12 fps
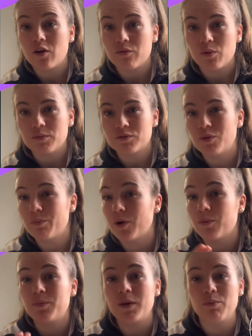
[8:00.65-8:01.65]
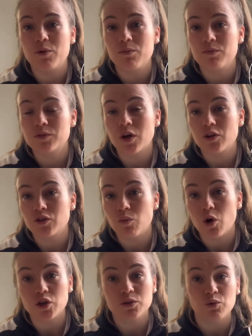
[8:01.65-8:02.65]
of women's football. People start to
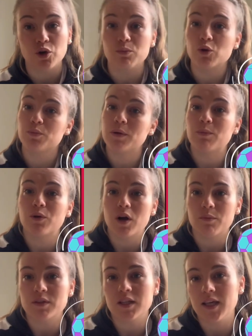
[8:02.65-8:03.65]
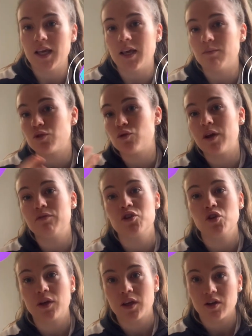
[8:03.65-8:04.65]
watch more. More people come to the games. Revenue
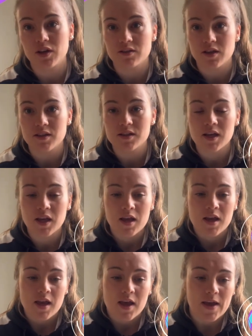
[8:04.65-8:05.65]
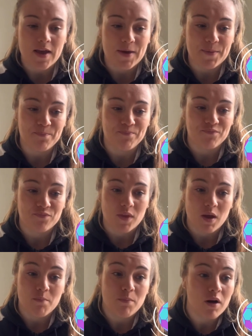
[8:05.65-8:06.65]
increases. Um,
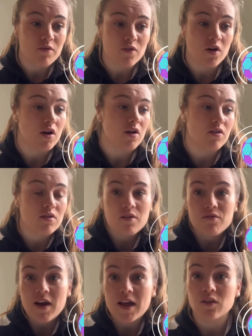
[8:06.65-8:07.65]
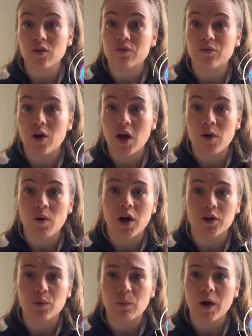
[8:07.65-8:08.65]
but for the fact of how
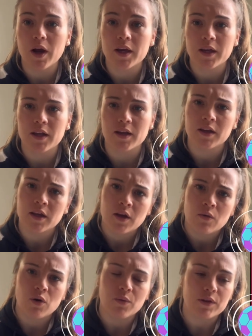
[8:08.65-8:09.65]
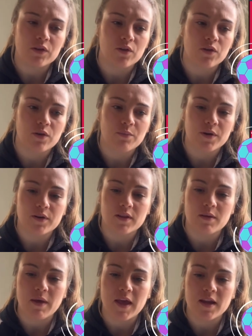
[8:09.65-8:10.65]
hard we work and what we do compared to the
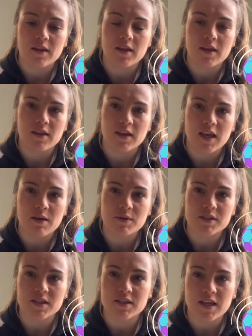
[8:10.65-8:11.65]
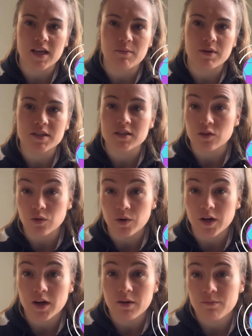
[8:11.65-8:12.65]
men, the, the game is the same. It's
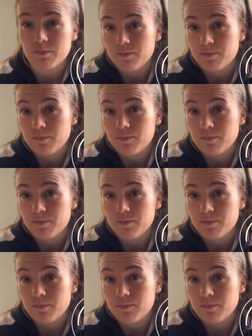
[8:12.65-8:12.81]
slower